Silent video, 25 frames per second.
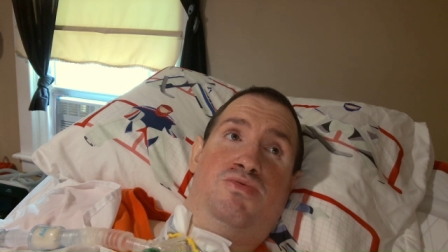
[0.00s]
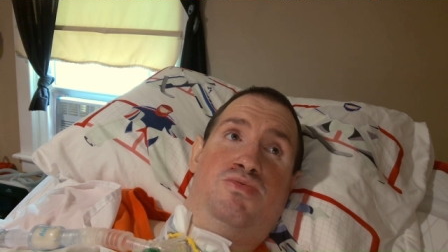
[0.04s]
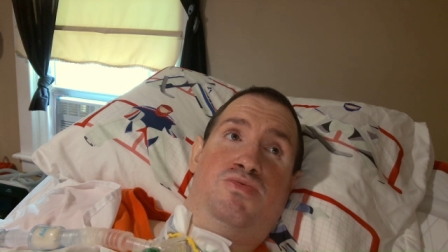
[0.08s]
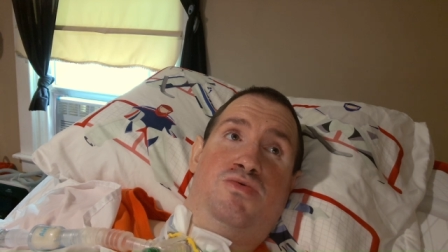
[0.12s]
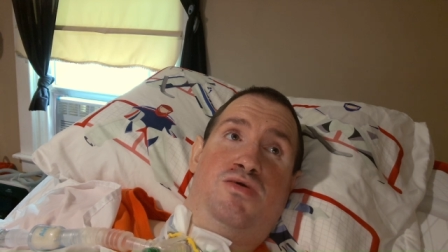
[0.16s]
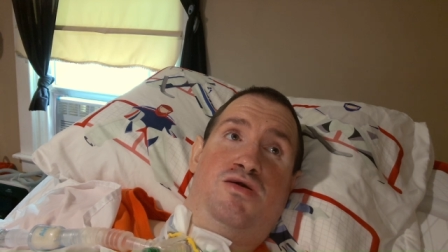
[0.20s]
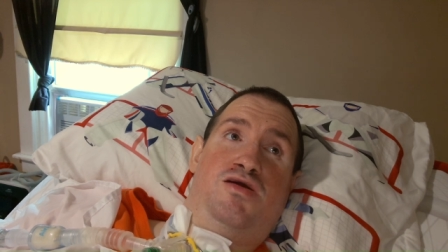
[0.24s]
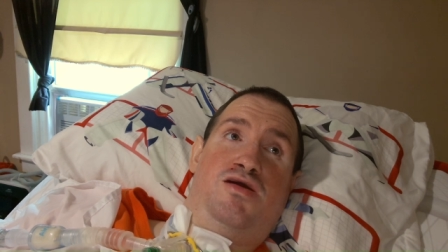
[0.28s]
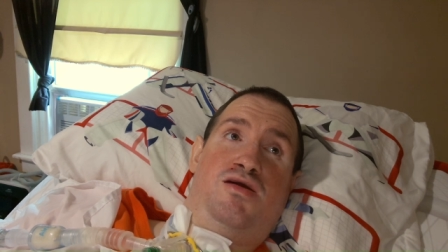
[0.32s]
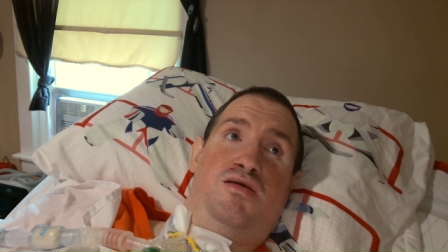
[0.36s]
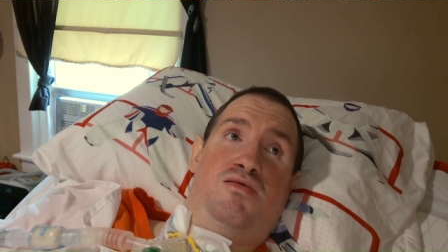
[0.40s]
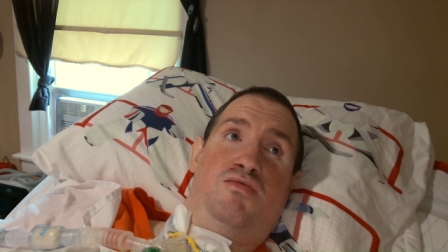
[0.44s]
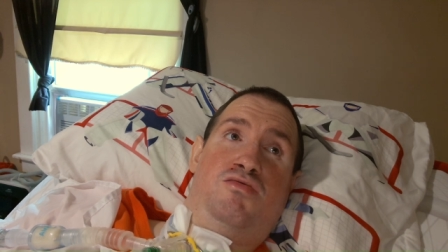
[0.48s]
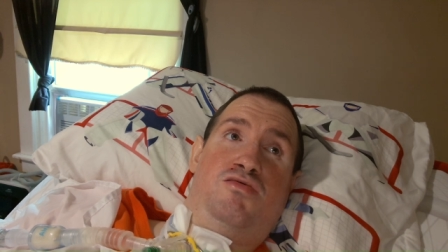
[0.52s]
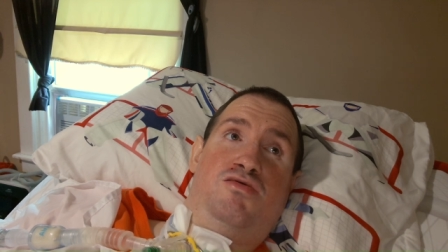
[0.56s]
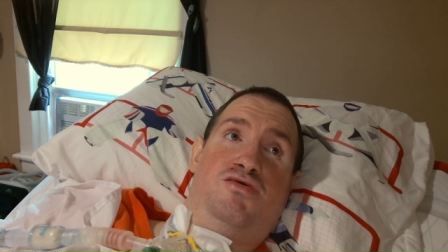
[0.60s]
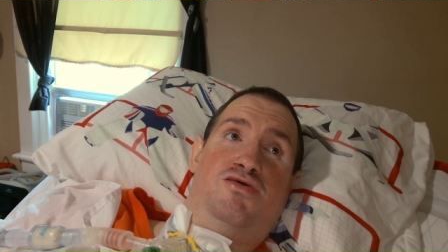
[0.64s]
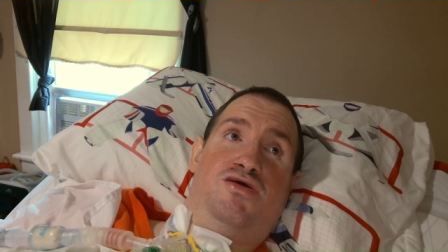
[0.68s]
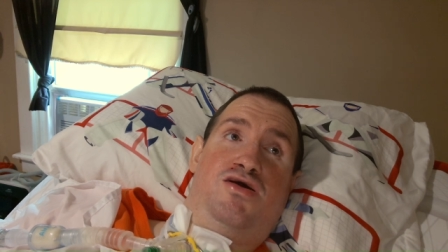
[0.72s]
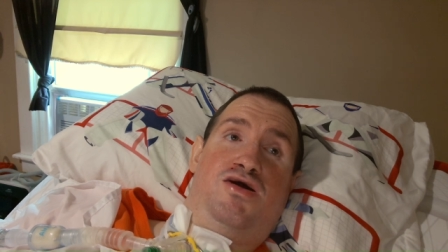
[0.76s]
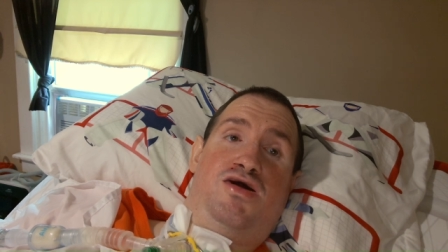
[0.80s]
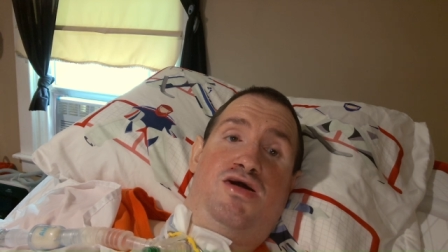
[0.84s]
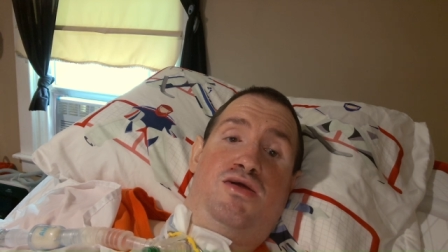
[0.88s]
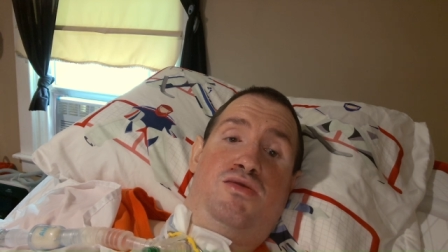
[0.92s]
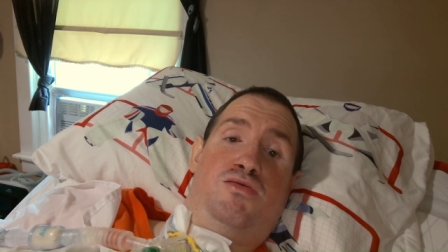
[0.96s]
fight Eric
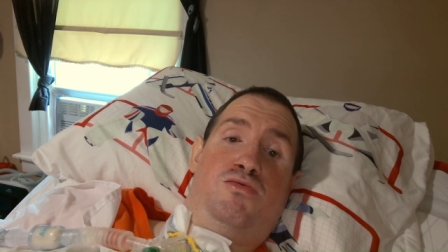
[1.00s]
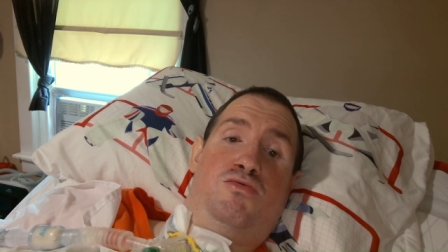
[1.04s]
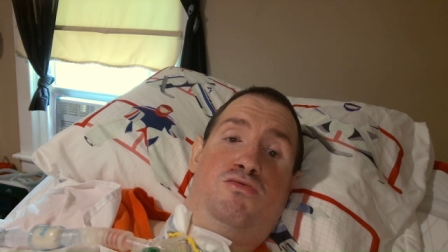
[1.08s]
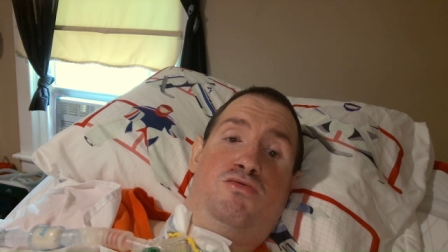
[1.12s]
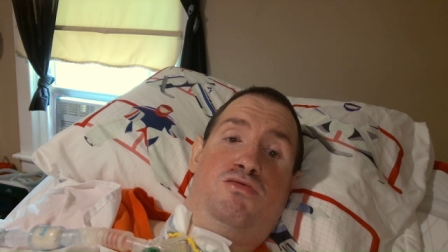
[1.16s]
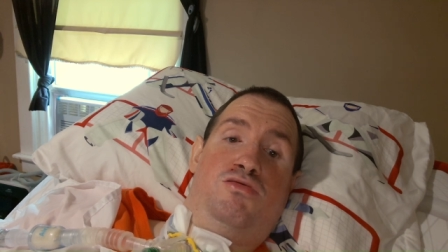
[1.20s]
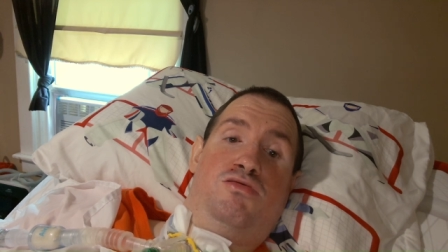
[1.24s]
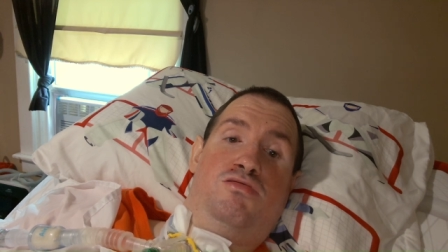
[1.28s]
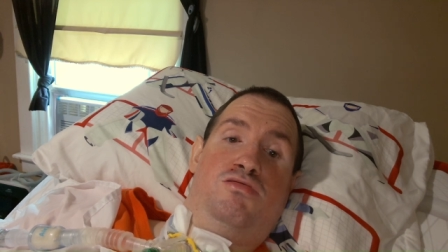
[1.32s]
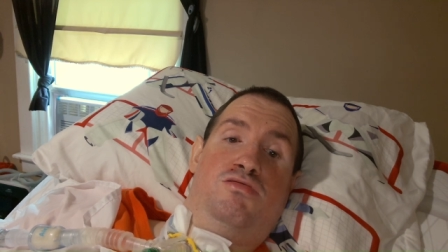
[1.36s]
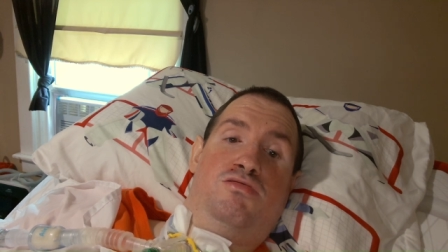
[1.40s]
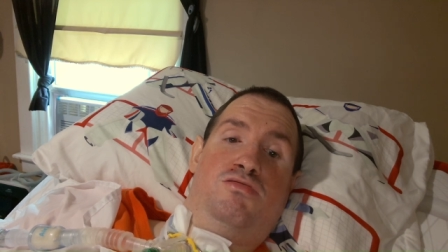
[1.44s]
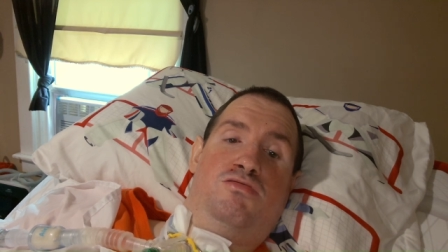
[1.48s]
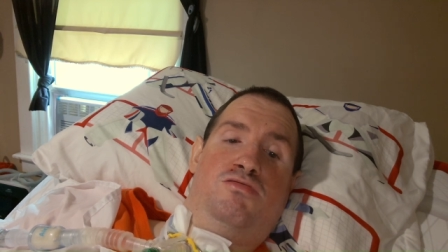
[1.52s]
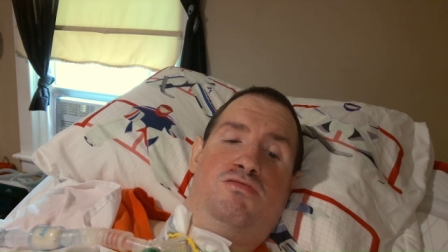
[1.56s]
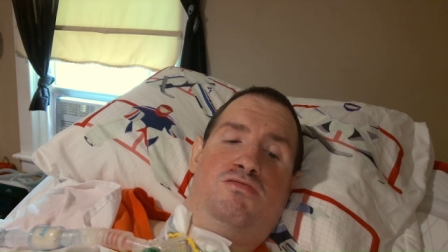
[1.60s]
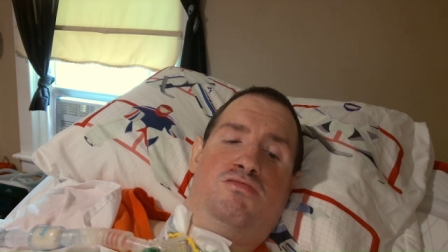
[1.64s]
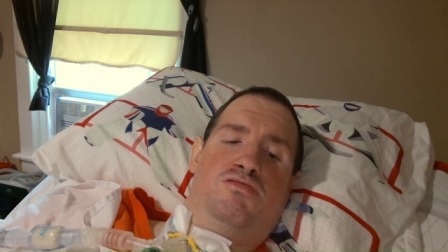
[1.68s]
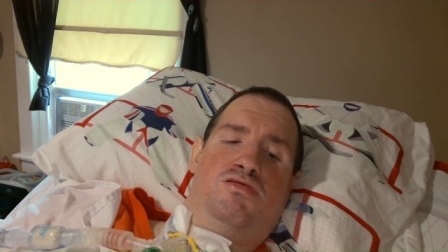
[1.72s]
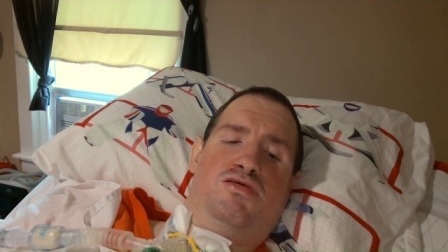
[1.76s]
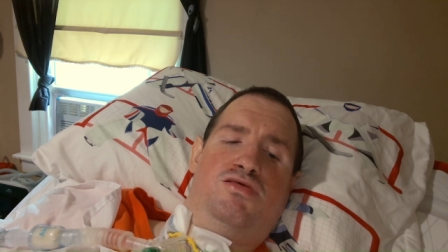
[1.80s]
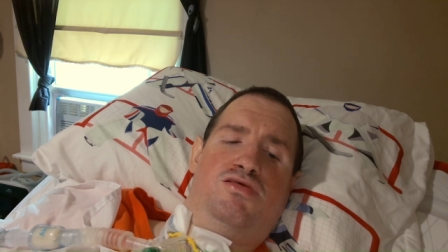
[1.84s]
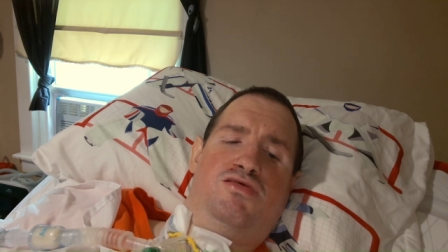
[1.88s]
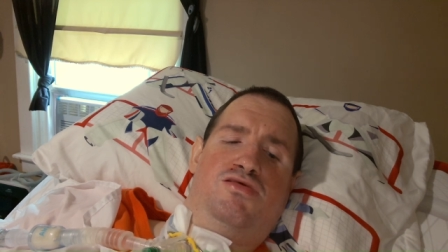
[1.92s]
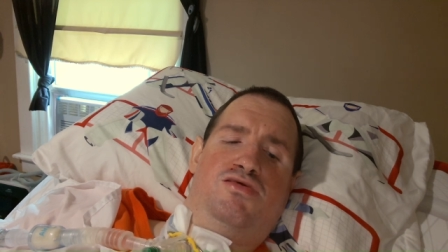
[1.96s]
Godard or